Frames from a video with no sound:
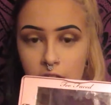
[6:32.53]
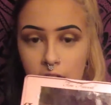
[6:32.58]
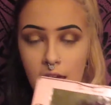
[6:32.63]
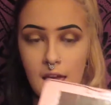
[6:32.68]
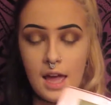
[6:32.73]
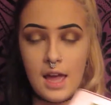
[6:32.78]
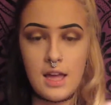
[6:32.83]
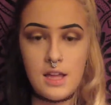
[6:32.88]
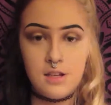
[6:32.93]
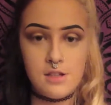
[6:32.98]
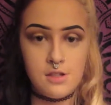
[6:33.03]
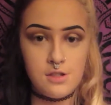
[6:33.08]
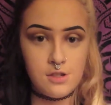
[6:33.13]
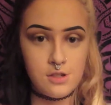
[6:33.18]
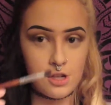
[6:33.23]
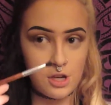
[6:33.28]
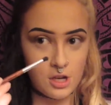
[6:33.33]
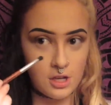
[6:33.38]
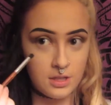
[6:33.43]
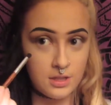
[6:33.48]
and
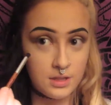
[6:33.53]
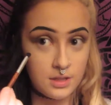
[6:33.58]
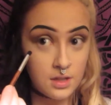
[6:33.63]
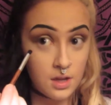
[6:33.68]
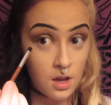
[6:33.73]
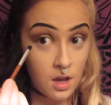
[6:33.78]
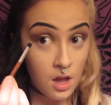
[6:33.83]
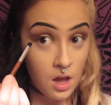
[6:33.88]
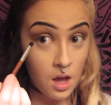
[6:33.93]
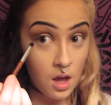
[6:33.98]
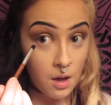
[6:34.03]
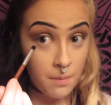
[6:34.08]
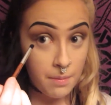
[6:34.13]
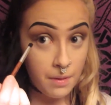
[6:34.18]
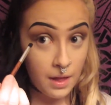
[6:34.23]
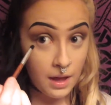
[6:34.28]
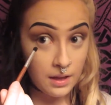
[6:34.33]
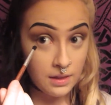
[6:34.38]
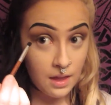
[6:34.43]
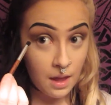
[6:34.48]
just
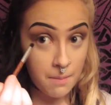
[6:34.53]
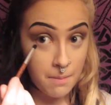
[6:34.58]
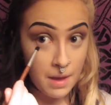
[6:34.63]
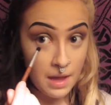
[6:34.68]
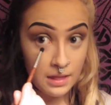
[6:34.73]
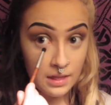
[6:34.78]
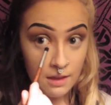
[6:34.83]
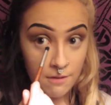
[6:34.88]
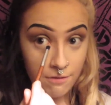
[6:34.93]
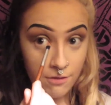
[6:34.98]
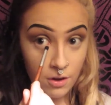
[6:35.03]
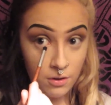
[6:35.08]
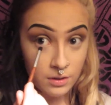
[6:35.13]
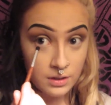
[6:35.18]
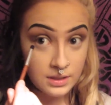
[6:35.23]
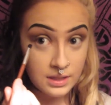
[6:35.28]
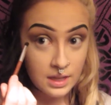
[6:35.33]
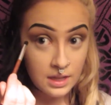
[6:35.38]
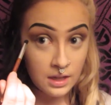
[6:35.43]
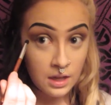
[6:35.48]
applying that, mainly
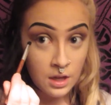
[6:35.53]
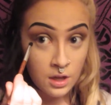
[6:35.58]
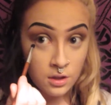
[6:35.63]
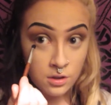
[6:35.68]
focusing,